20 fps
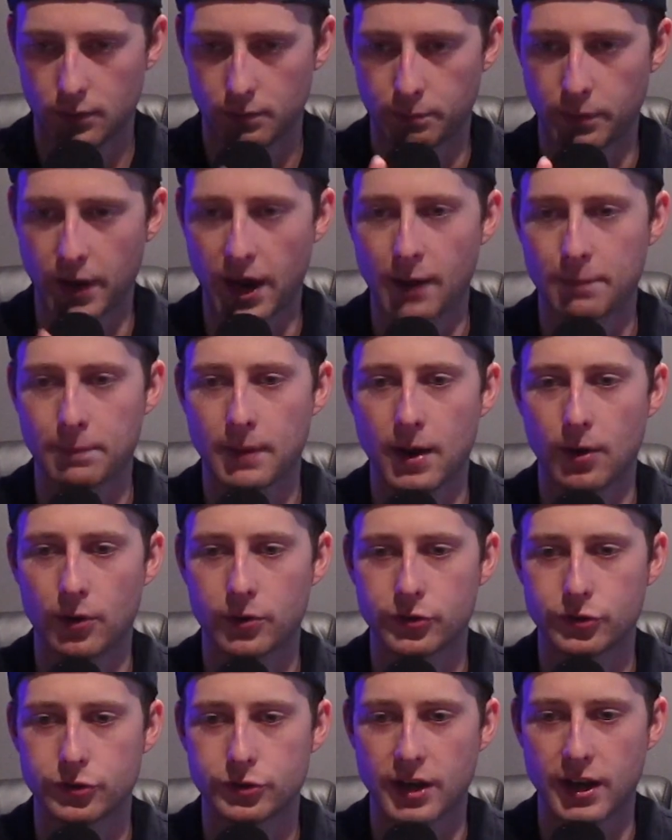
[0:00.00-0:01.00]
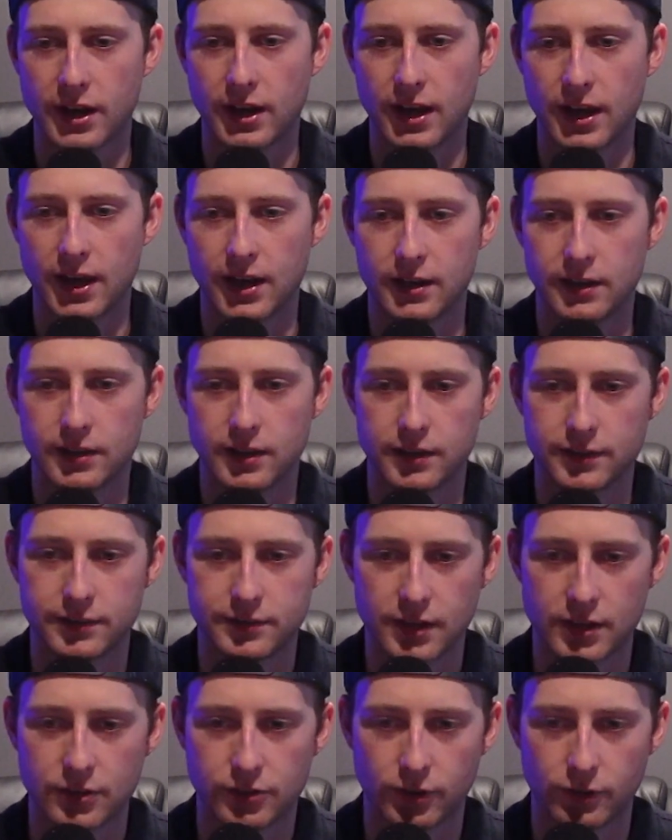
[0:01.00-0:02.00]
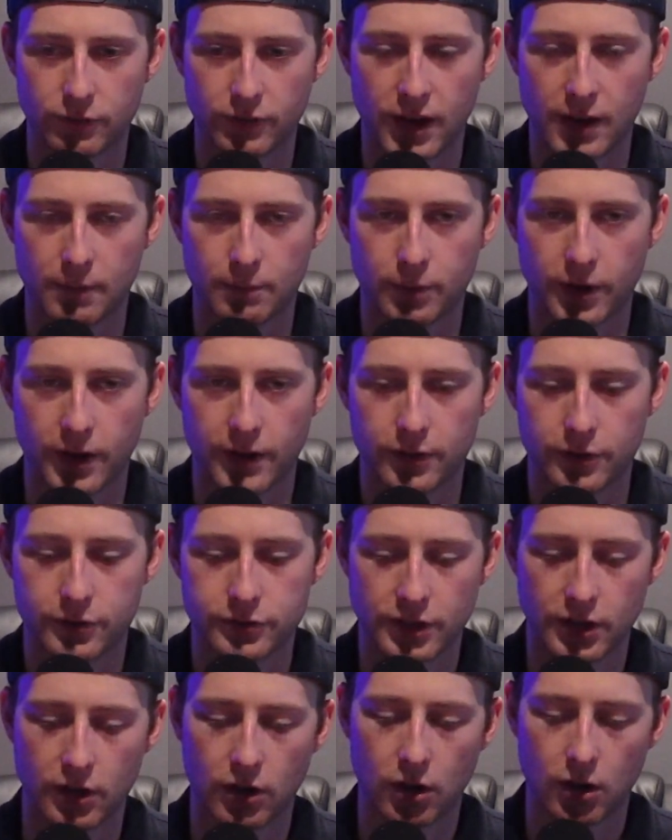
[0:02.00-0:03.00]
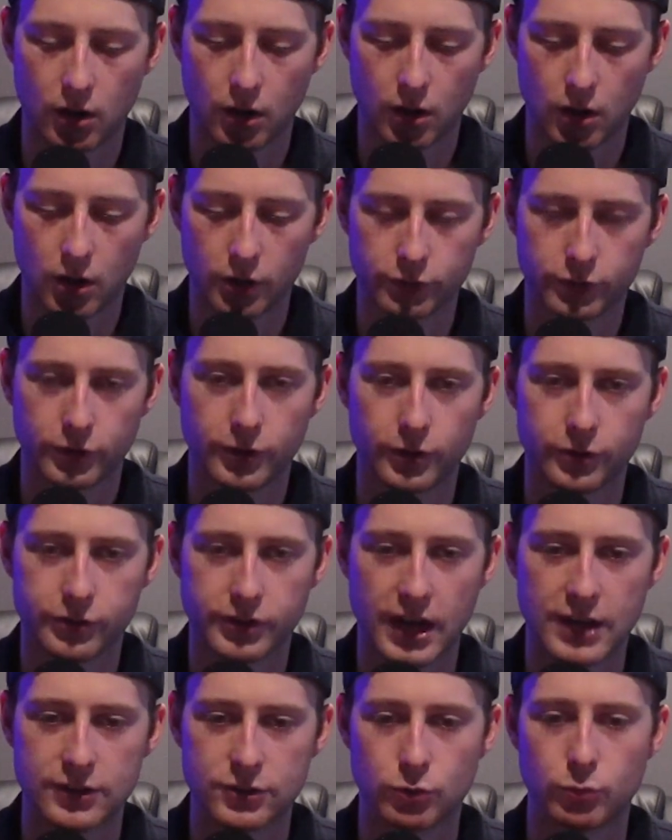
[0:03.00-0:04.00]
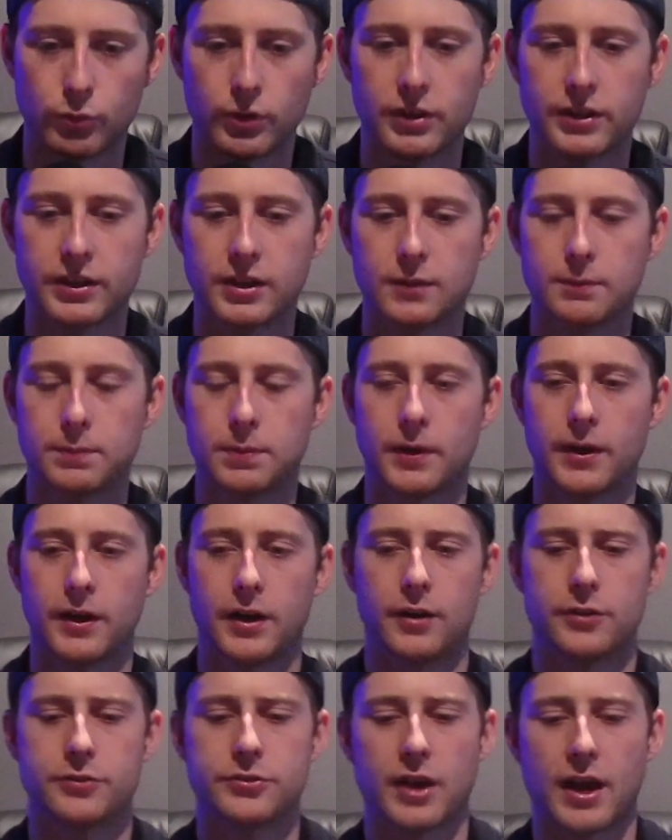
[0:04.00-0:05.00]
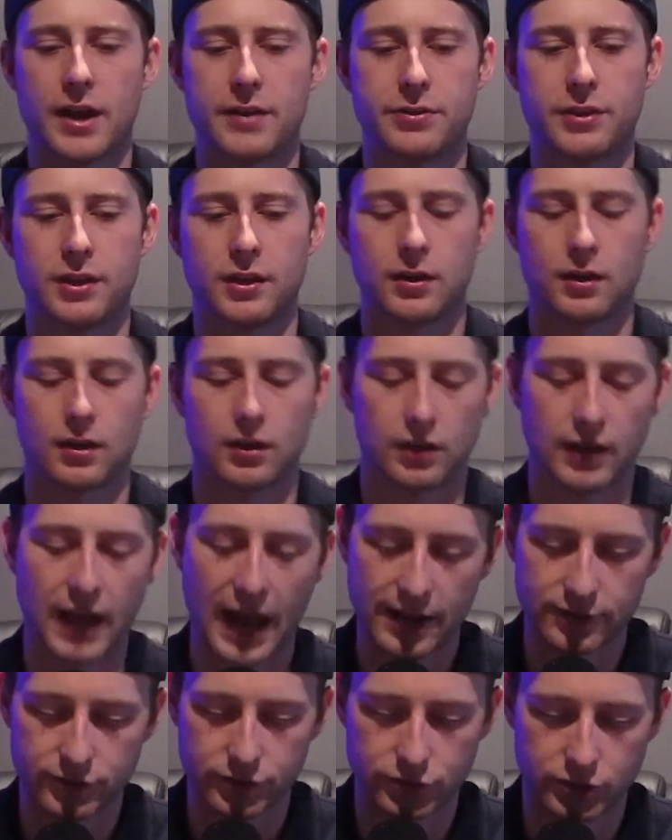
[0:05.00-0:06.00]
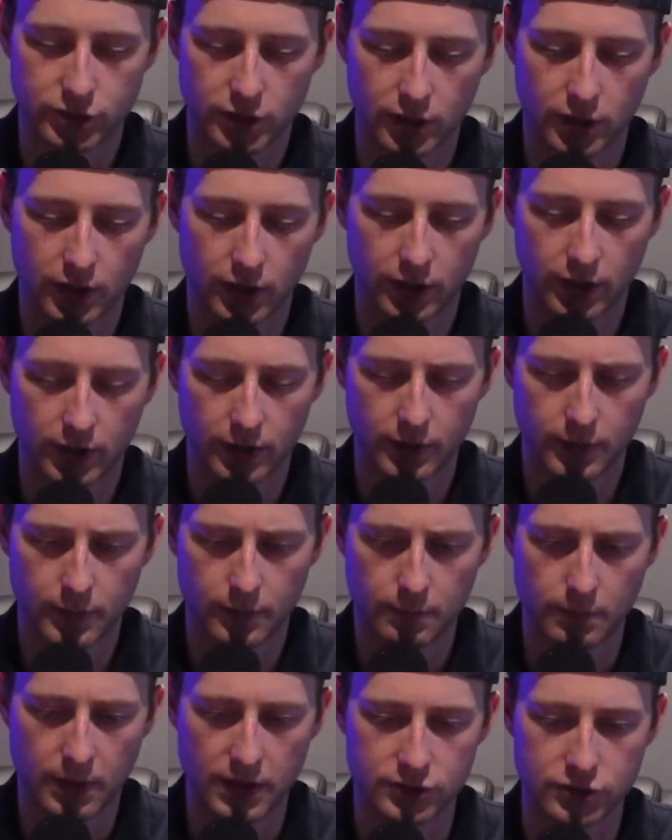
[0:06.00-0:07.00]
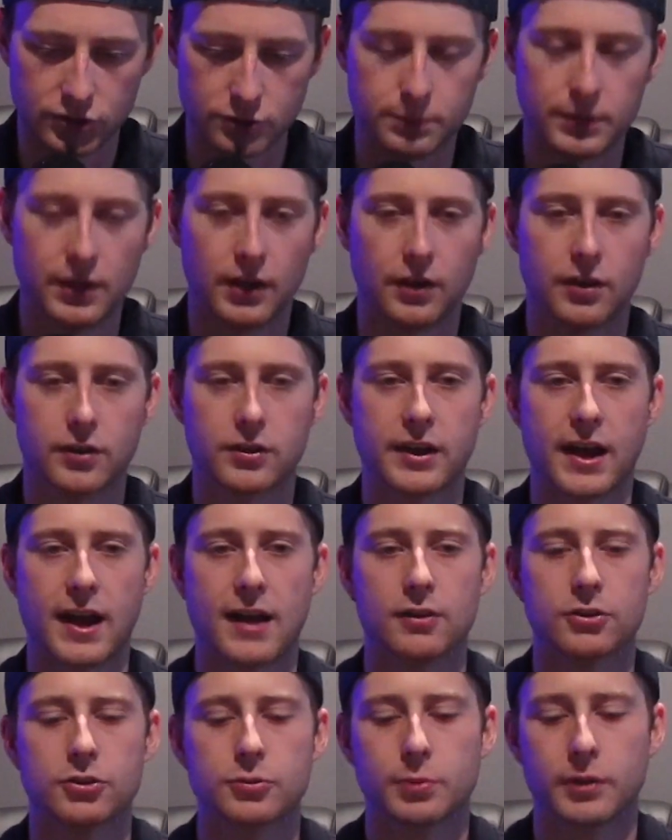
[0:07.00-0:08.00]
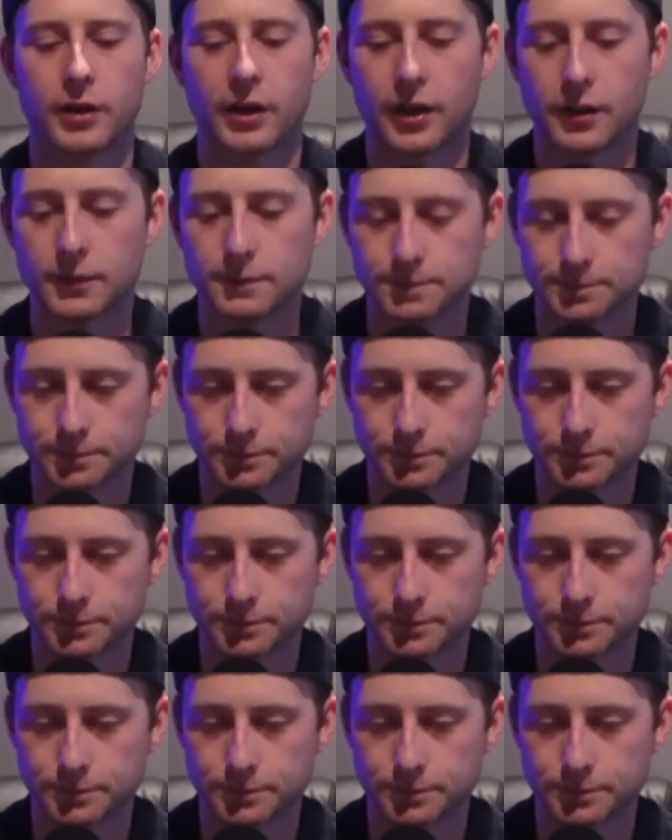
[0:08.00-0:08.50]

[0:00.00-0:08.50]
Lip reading: Brock Bowers, their tight end, and then Cedric Van Pran, their center. All three of those guys are really good players. I think Lassiter might just be a good college player.